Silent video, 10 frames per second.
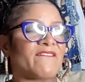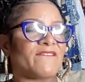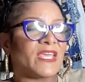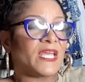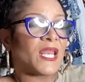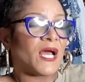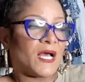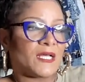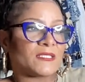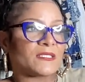
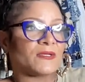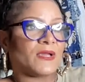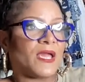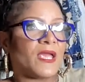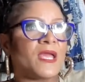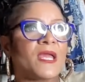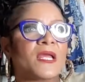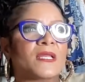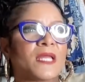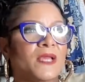Filas. Okay.
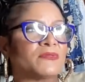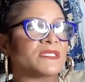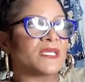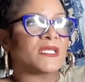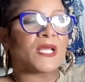They was in